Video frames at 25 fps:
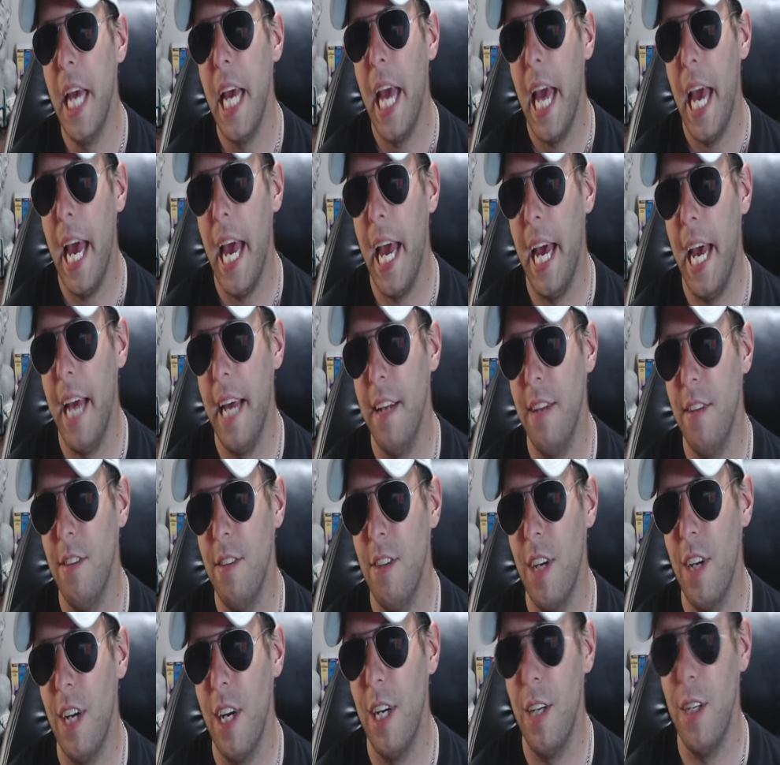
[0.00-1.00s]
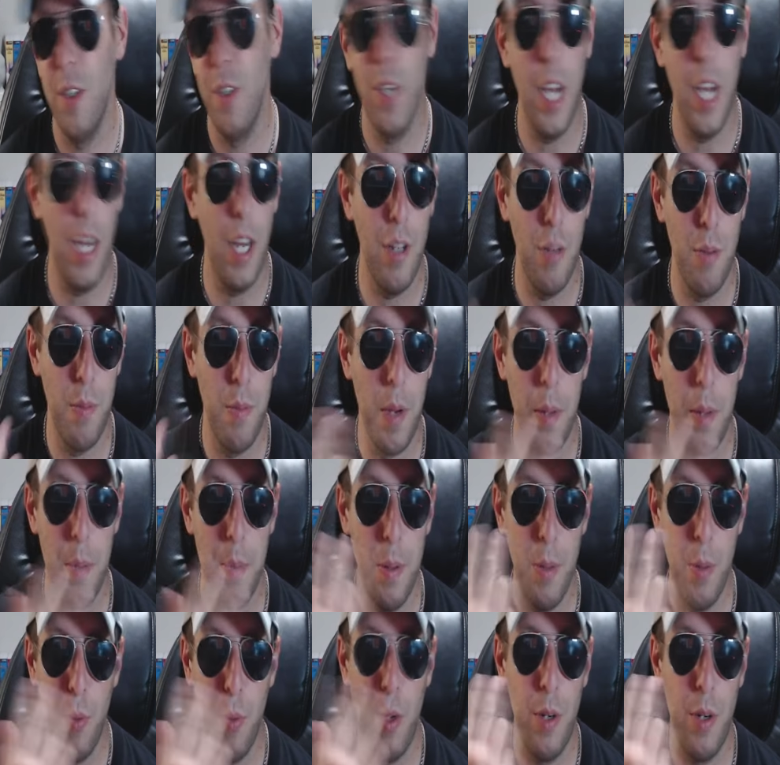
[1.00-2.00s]
And you guys might be
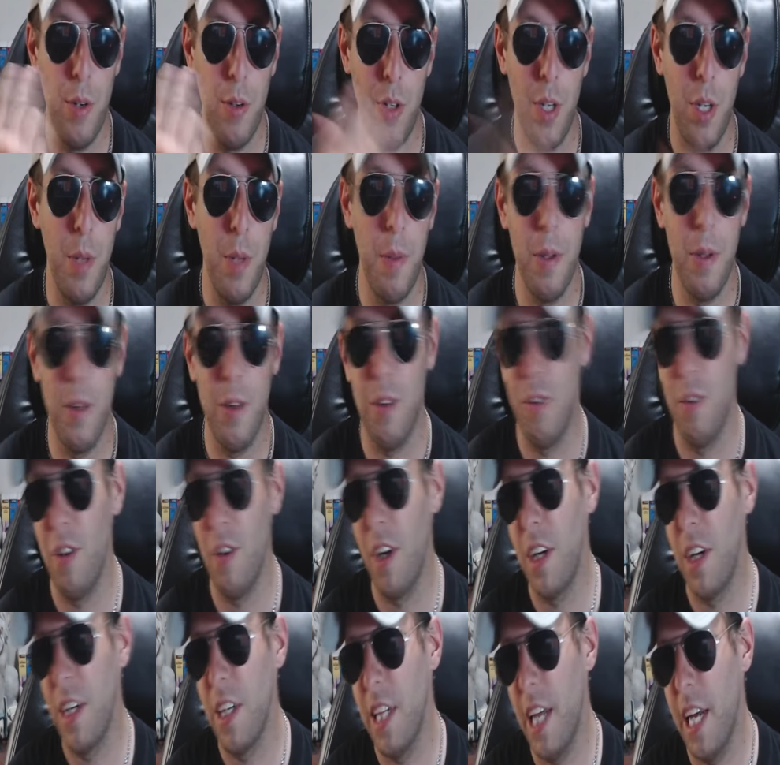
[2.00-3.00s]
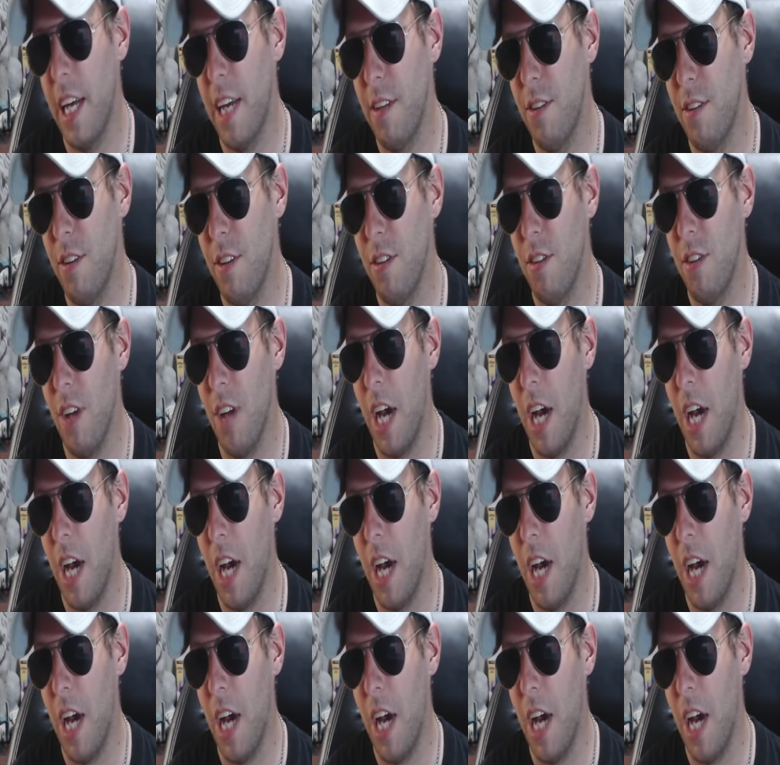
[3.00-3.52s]
wondering about the sunglasses